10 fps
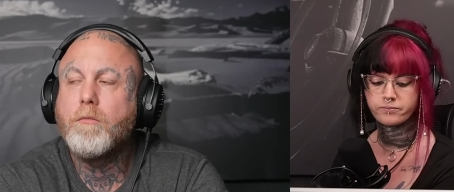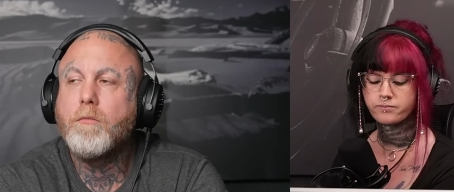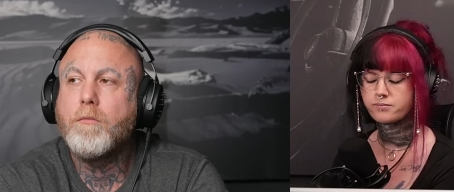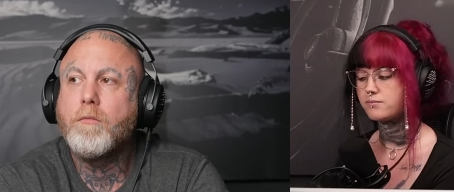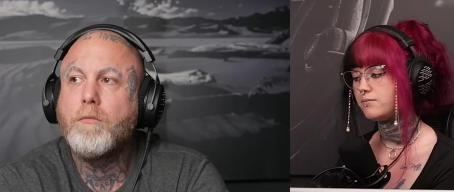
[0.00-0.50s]

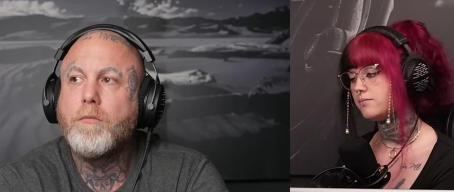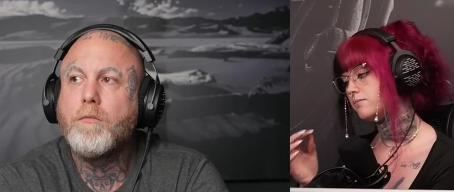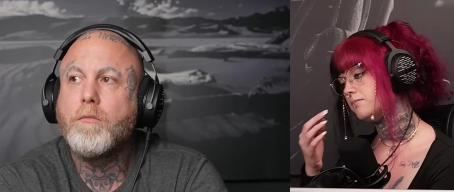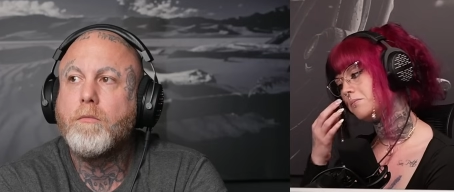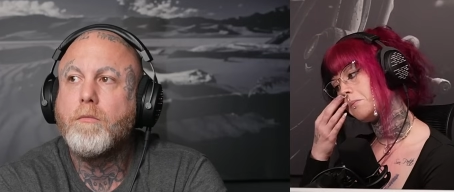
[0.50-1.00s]

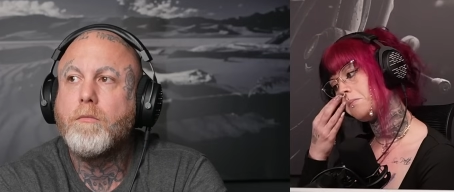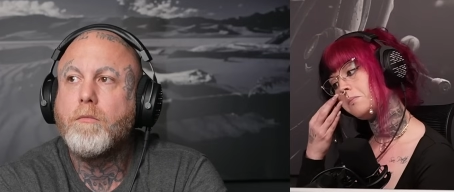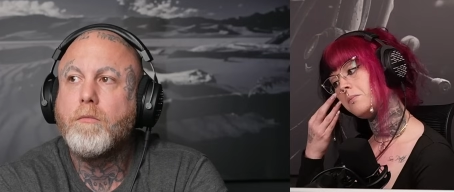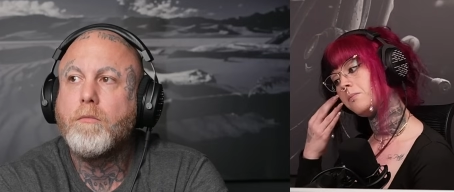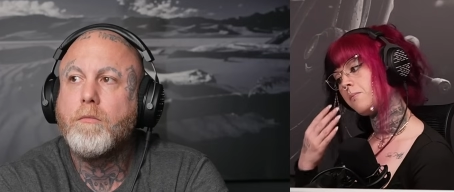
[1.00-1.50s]

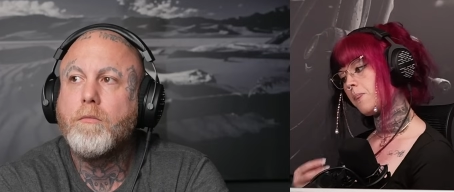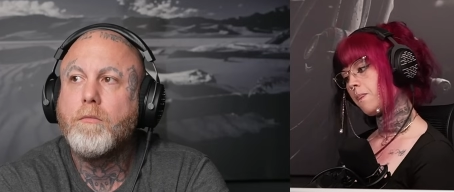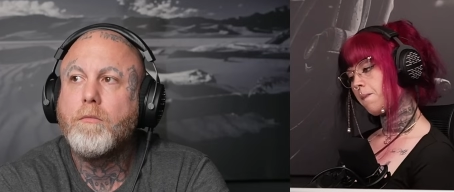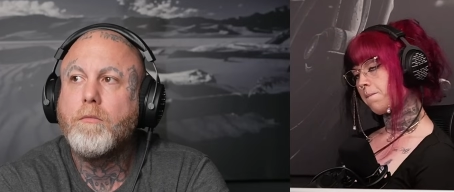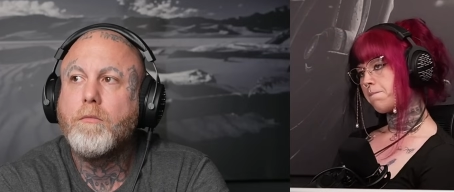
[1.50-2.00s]

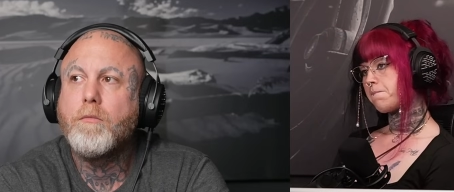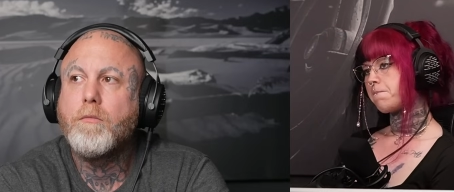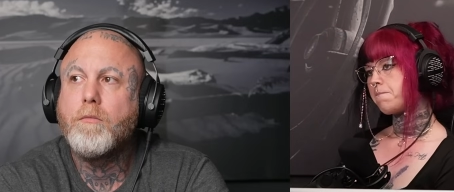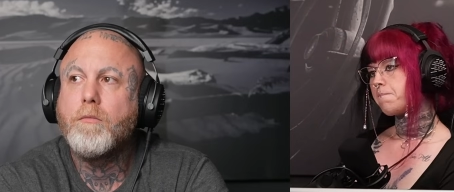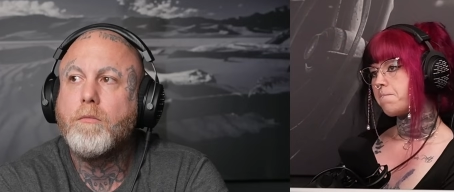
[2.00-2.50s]

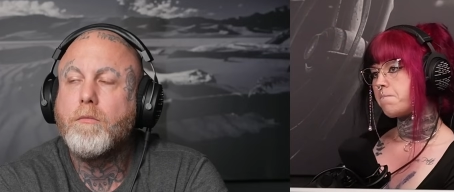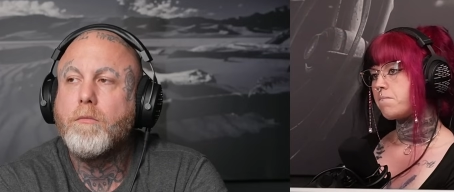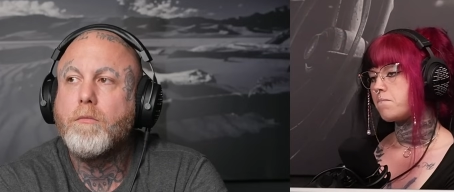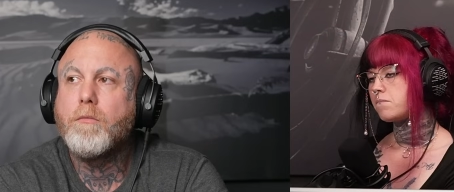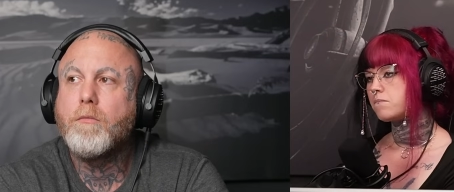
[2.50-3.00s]

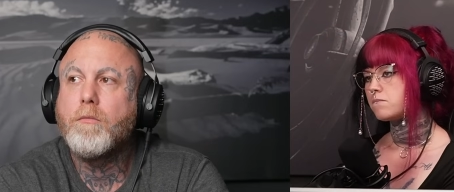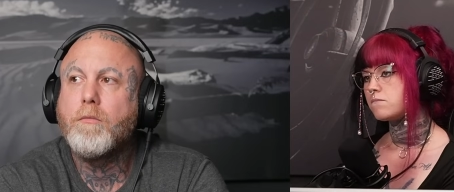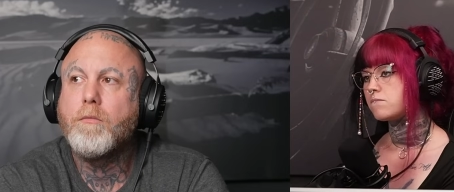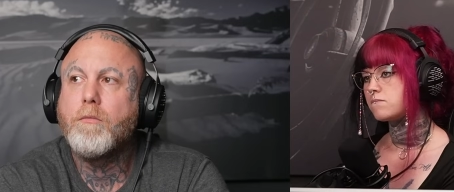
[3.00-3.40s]
Nothing is said.